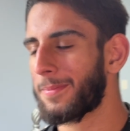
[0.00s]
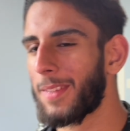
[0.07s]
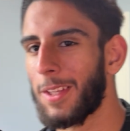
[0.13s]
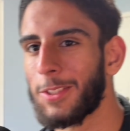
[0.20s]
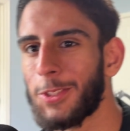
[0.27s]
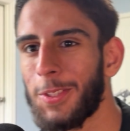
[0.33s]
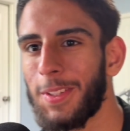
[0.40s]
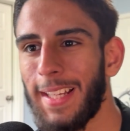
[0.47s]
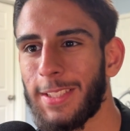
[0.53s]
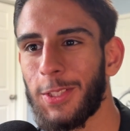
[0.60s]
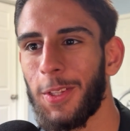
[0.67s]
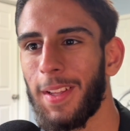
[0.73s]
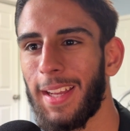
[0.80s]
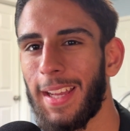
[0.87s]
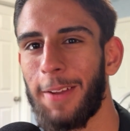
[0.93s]
So that's
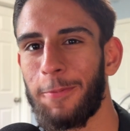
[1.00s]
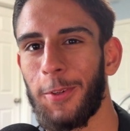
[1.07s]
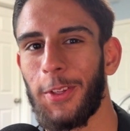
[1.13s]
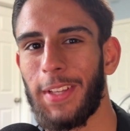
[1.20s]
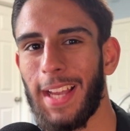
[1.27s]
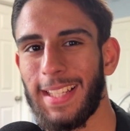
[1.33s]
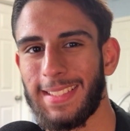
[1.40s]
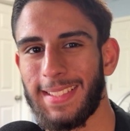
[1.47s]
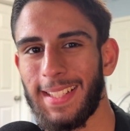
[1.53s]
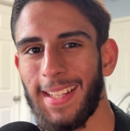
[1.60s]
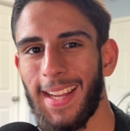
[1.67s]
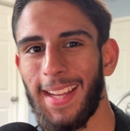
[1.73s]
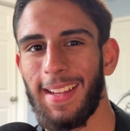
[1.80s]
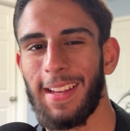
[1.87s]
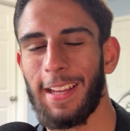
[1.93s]
all I have for you guys
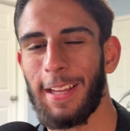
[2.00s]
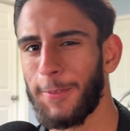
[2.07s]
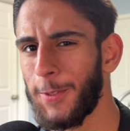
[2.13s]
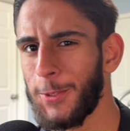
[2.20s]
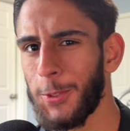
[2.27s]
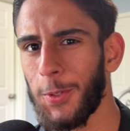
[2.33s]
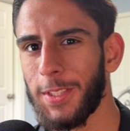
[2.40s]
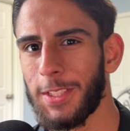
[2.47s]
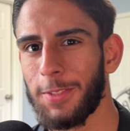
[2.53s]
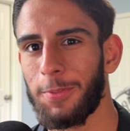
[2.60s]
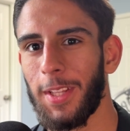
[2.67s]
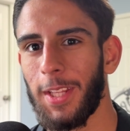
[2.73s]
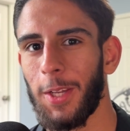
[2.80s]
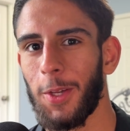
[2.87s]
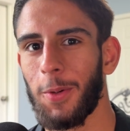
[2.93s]
today. If you enjoyed this
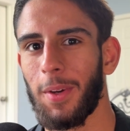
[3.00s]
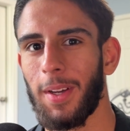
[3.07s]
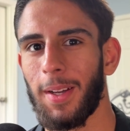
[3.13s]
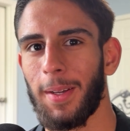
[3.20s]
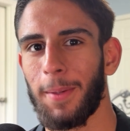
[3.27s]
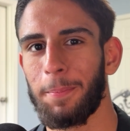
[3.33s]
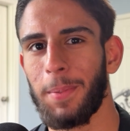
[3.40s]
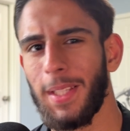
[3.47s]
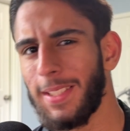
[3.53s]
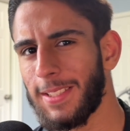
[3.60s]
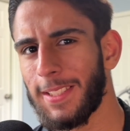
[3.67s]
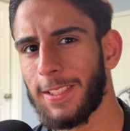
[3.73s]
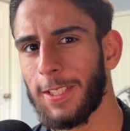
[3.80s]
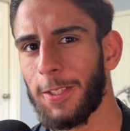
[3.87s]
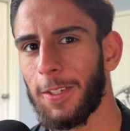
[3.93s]
video, please
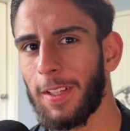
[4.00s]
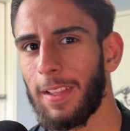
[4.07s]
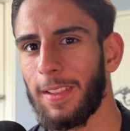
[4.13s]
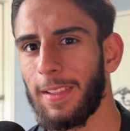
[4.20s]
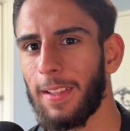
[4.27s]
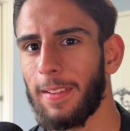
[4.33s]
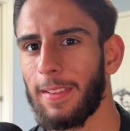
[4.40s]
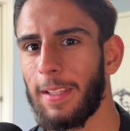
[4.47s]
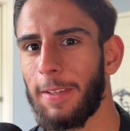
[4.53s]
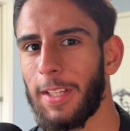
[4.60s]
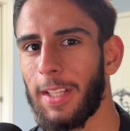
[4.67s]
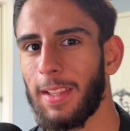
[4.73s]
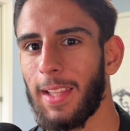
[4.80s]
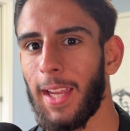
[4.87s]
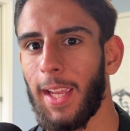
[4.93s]
consider leaving
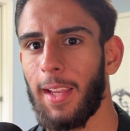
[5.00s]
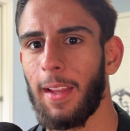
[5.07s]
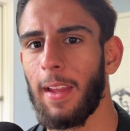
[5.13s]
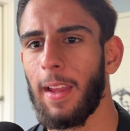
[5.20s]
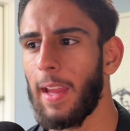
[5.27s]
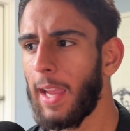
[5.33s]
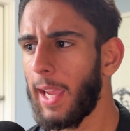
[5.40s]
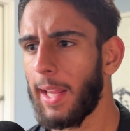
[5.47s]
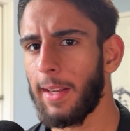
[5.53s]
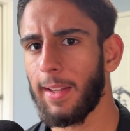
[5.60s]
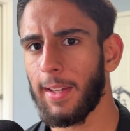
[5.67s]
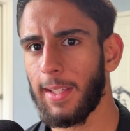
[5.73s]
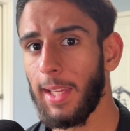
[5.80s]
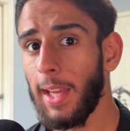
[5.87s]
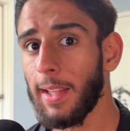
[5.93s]
a like. And
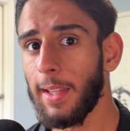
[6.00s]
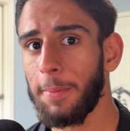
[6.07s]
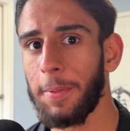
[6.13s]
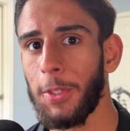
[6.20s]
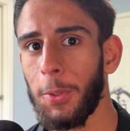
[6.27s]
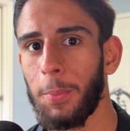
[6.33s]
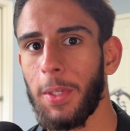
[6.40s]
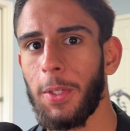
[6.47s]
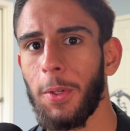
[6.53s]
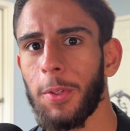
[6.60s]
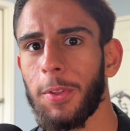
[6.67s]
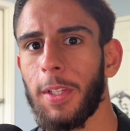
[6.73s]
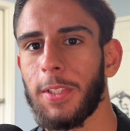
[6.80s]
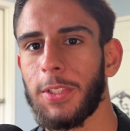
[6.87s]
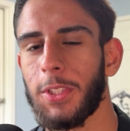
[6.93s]
yeah, let me know what your
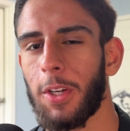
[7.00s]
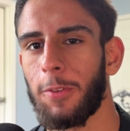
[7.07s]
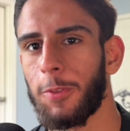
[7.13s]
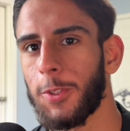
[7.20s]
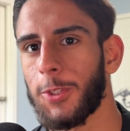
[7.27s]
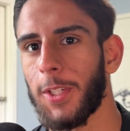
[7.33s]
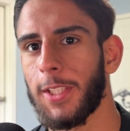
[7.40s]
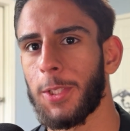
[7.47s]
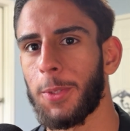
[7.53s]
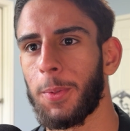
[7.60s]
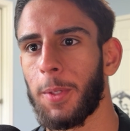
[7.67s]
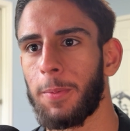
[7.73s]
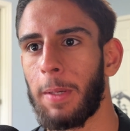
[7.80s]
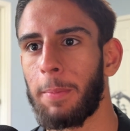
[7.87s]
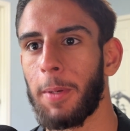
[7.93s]
theories are for Jurassic
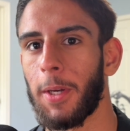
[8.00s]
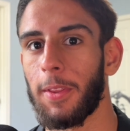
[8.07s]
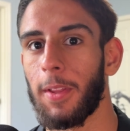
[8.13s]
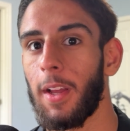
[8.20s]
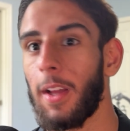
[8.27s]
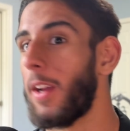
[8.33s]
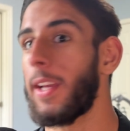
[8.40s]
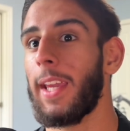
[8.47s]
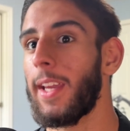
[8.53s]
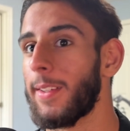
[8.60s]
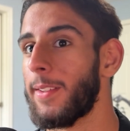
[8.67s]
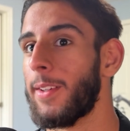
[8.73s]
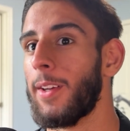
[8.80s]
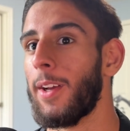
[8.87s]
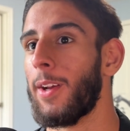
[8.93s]
World Rebirth.
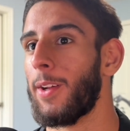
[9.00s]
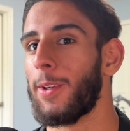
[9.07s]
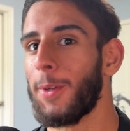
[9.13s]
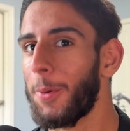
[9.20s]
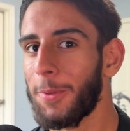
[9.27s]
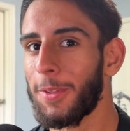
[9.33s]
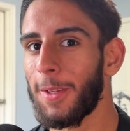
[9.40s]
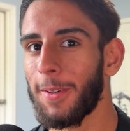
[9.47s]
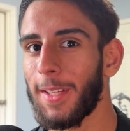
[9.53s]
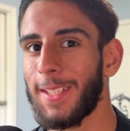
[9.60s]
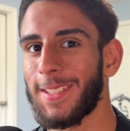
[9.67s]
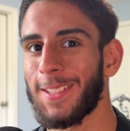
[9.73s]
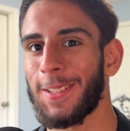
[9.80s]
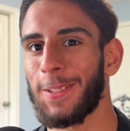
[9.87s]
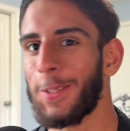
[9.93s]
Again, no
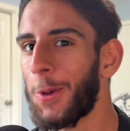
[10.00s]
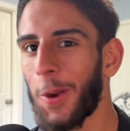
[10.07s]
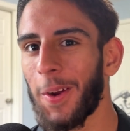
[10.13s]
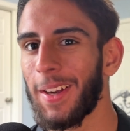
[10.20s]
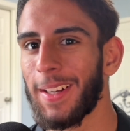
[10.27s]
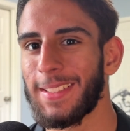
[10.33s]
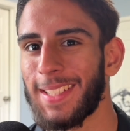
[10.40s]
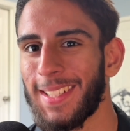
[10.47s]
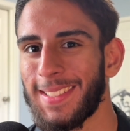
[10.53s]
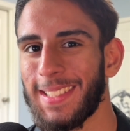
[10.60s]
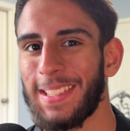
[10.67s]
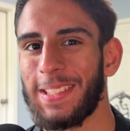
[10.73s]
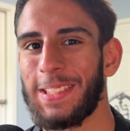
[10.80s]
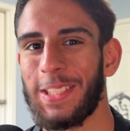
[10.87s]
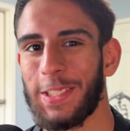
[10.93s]
theories, no
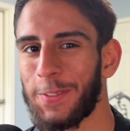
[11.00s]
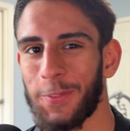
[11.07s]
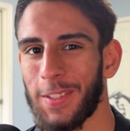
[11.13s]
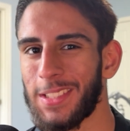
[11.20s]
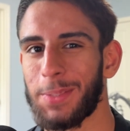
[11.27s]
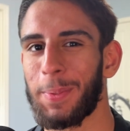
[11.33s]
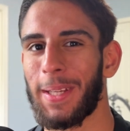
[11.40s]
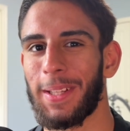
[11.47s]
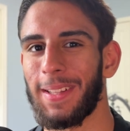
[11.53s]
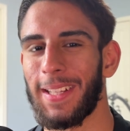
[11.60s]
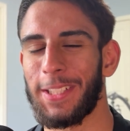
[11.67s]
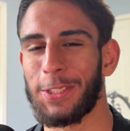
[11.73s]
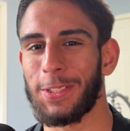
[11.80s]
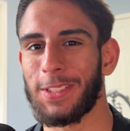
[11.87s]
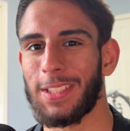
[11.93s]
criticizing, just fun
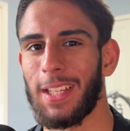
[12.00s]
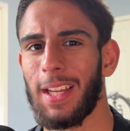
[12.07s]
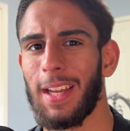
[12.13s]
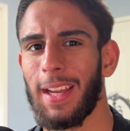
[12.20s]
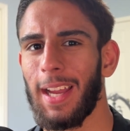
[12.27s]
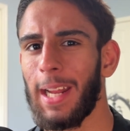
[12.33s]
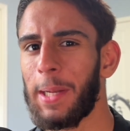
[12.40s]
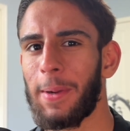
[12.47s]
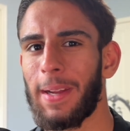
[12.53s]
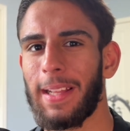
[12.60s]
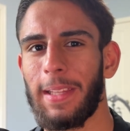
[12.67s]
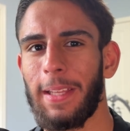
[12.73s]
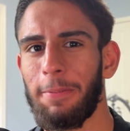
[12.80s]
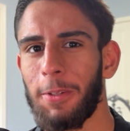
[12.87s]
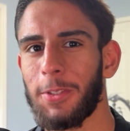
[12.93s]
speculations. Anyway,
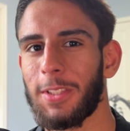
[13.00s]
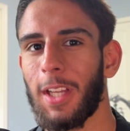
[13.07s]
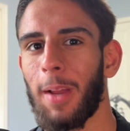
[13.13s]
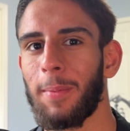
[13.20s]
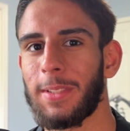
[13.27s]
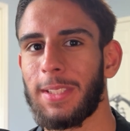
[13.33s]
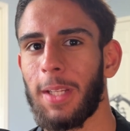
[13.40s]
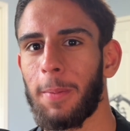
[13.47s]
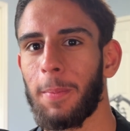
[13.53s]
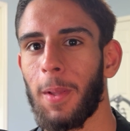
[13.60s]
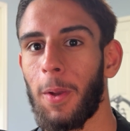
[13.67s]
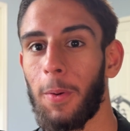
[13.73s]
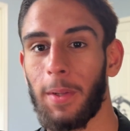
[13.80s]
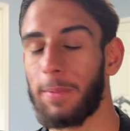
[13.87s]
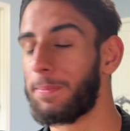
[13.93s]
leave those comments down
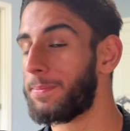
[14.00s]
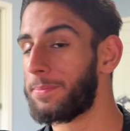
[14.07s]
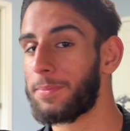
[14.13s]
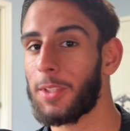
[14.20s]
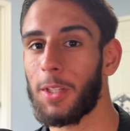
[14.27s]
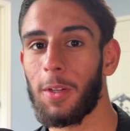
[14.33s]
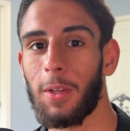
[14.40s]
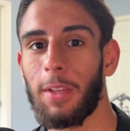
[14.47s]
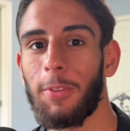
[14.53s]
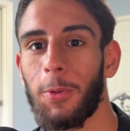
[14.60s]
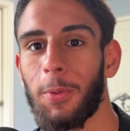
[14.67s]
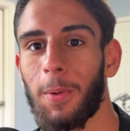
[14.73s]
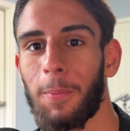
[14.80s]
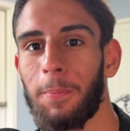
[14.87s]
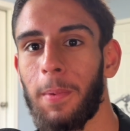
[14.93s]
below and, you know, even
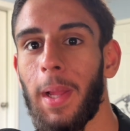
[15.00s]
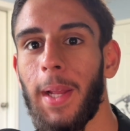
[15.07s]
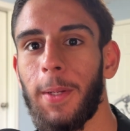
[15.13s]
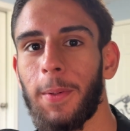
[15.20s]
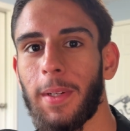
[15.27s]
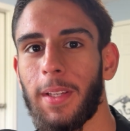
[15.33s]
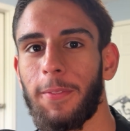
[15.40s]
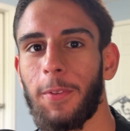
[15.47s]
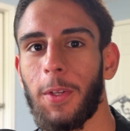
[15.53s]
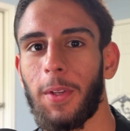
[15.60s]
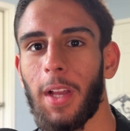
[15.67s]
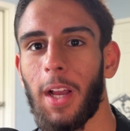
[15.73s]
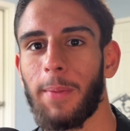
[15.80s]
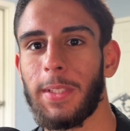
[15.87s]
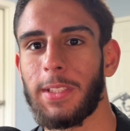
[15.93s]
reply to a few
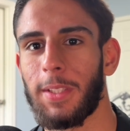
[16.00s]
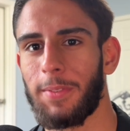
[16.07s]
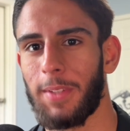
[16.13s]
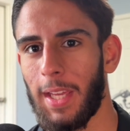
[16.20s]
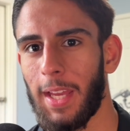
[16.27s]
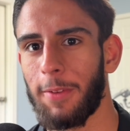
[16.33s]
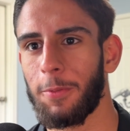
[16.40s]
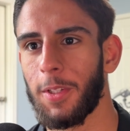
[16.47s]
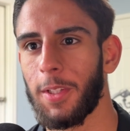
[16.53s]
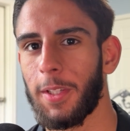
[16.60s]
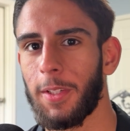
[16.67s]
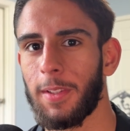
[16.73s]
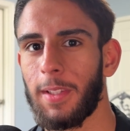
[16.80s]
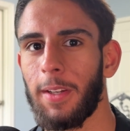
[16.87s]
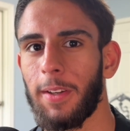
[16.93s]
comments if they have really
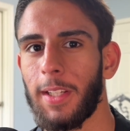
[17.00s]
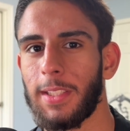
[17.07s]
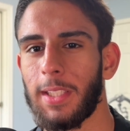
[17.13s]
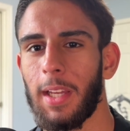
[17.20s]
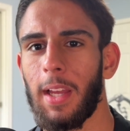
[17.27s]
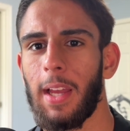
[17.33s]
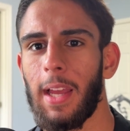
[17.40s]
good theories.